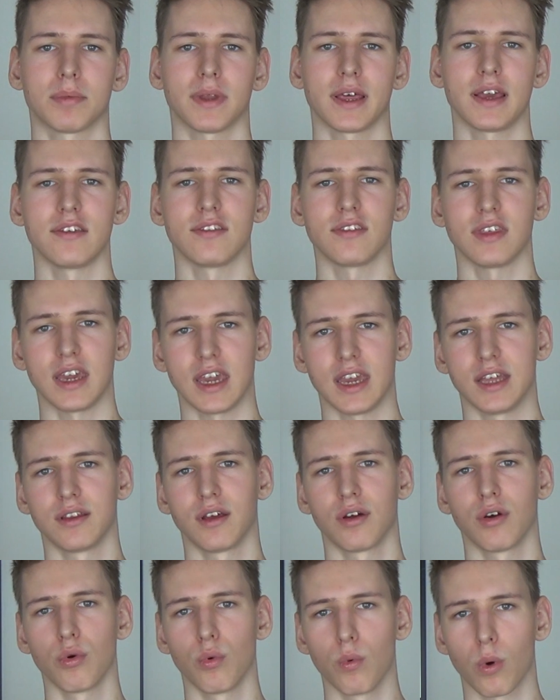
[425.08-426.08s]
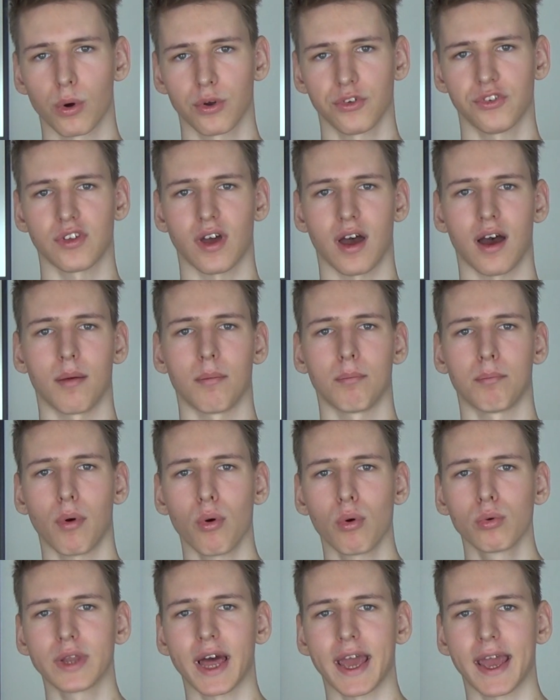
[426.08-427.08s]
place in Warsaw,
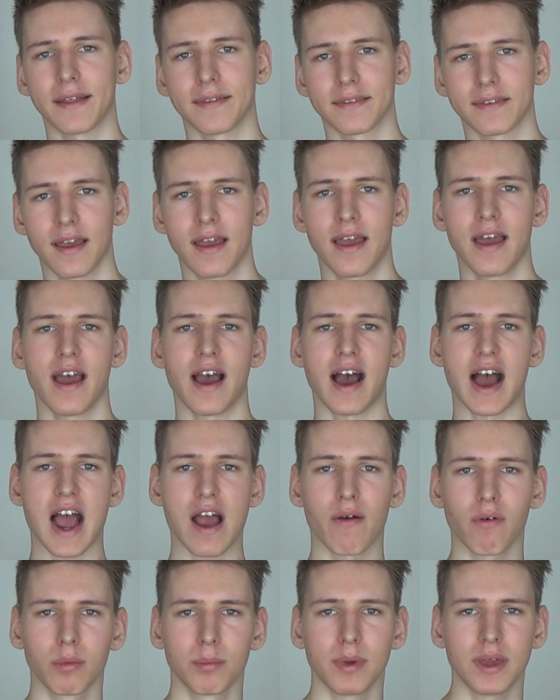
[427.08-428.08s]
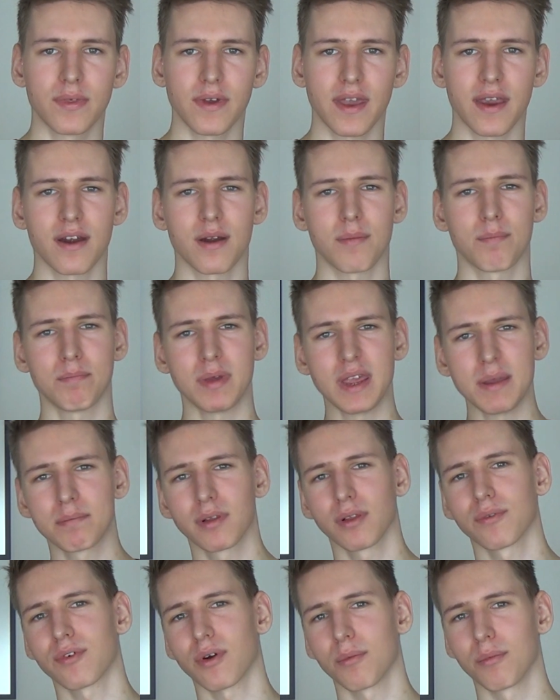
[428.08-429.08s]
Poland. I will be there,
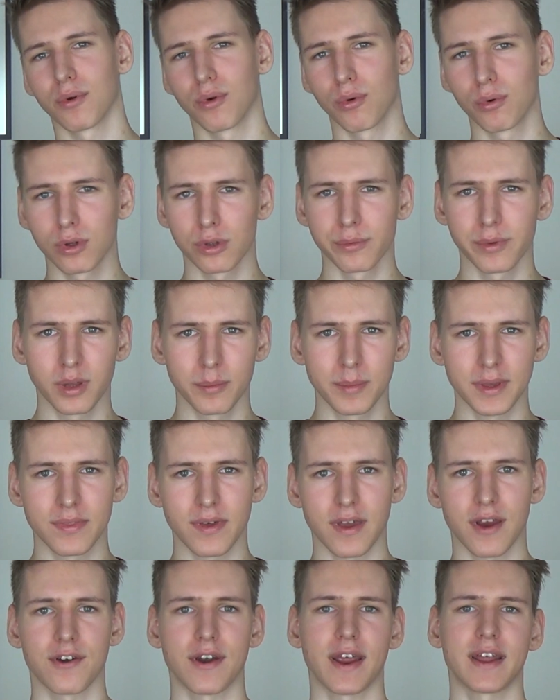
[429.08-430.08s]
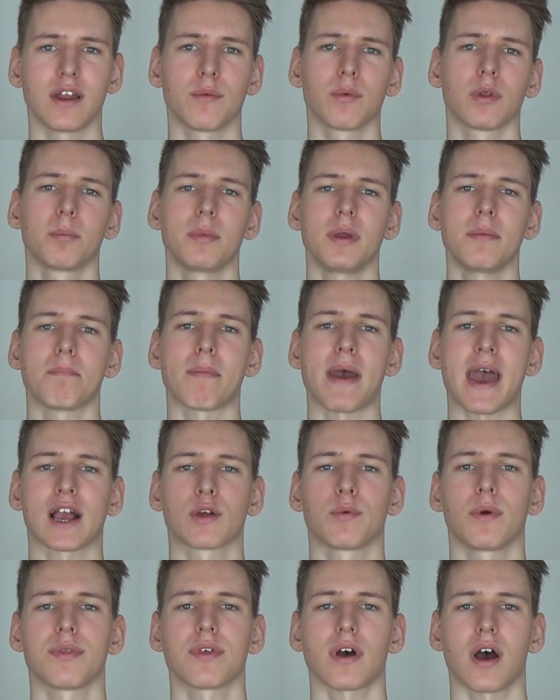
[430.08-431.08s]
people from Google will be there, and it will be
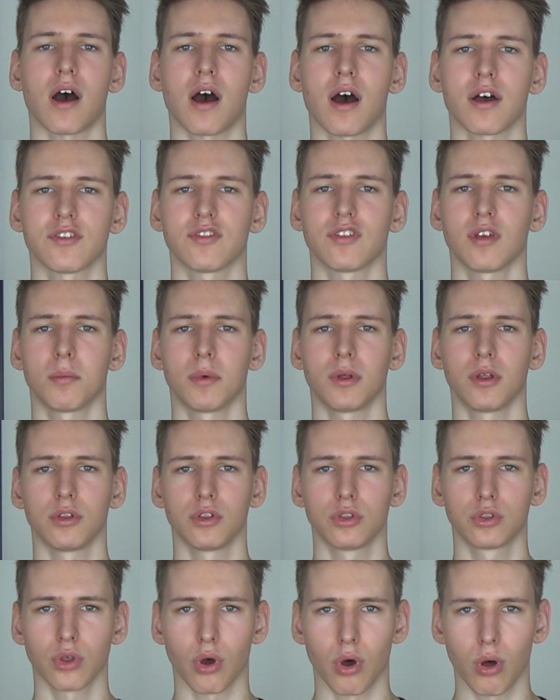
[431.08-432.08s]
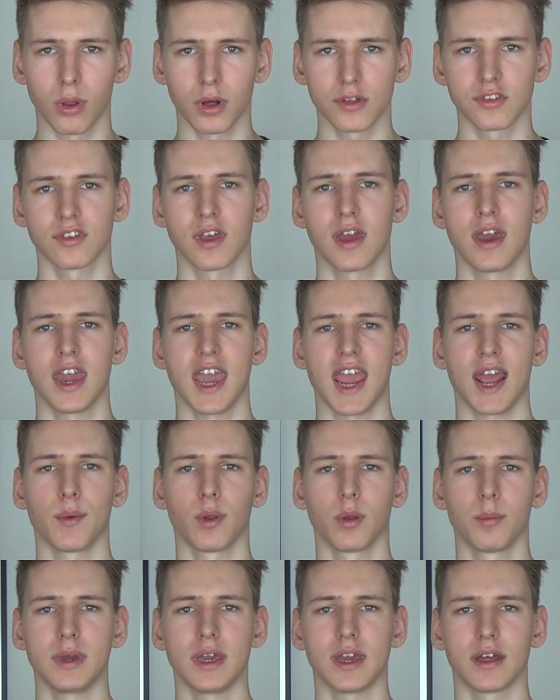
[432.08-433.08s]
packed with awesome talks. It
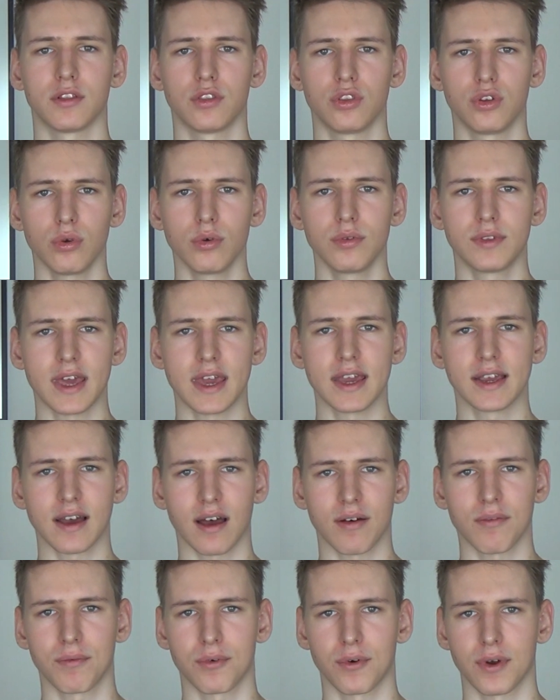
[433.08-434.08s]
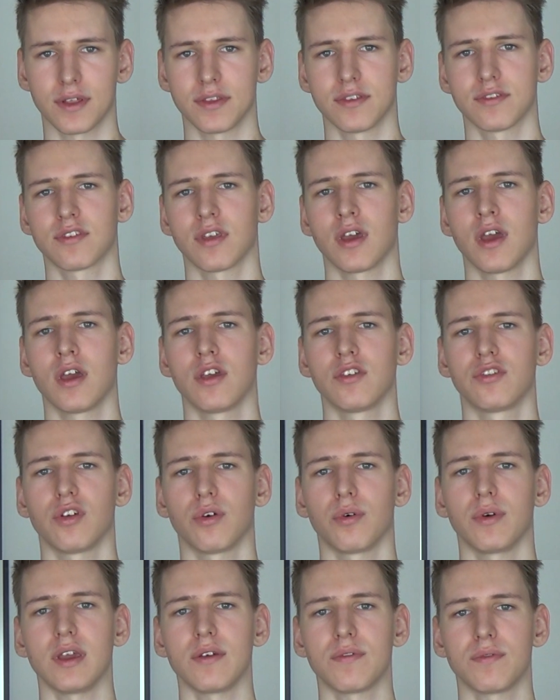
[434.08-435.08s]
will be a two-day conference,
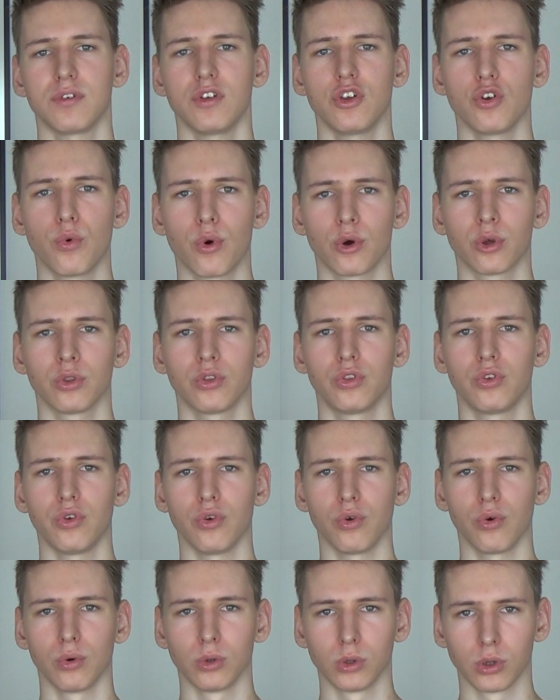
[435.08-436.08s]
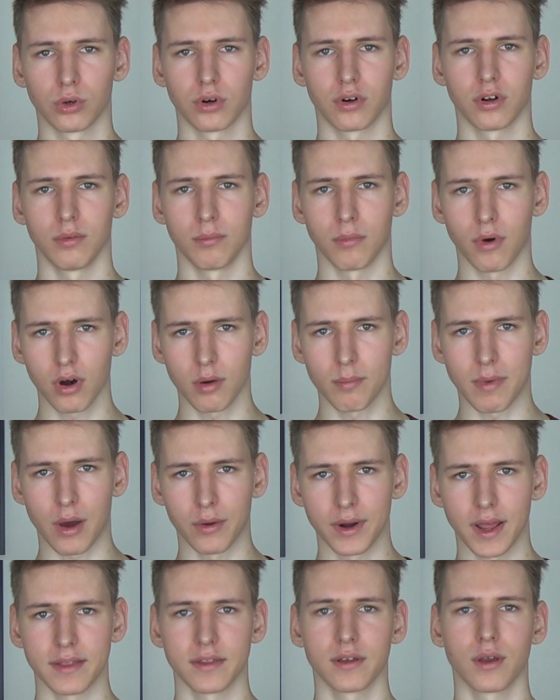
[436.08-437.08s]
so if you want to learn more
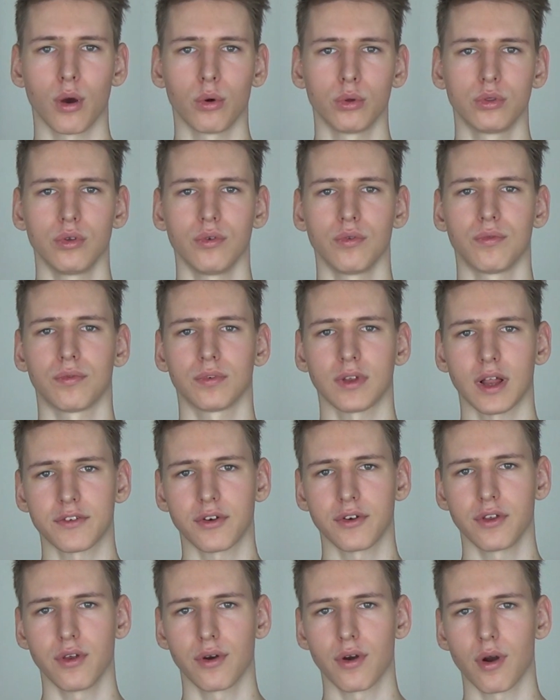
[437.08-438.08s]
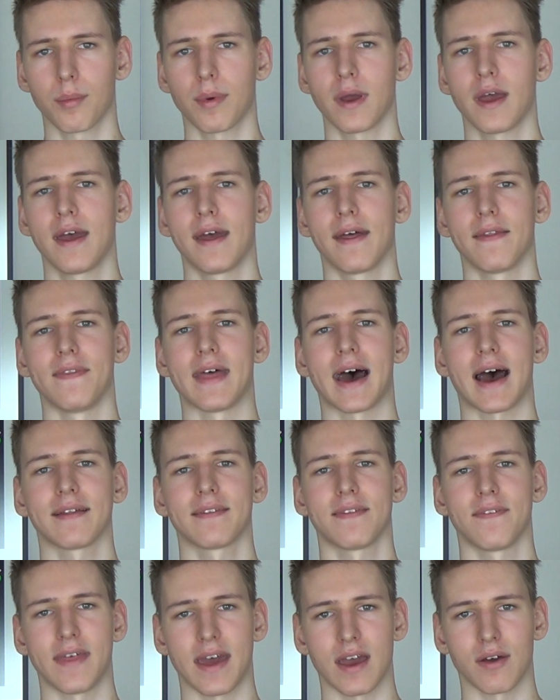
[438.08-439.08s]
about it, go to
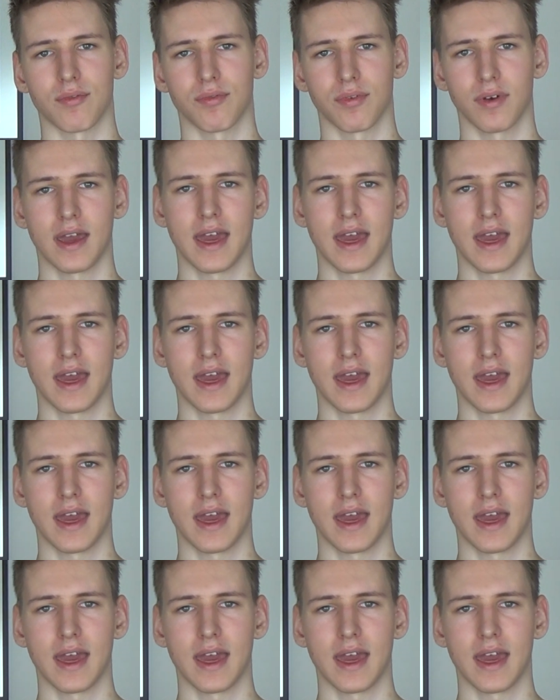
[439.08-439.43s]
fluttereurope.dev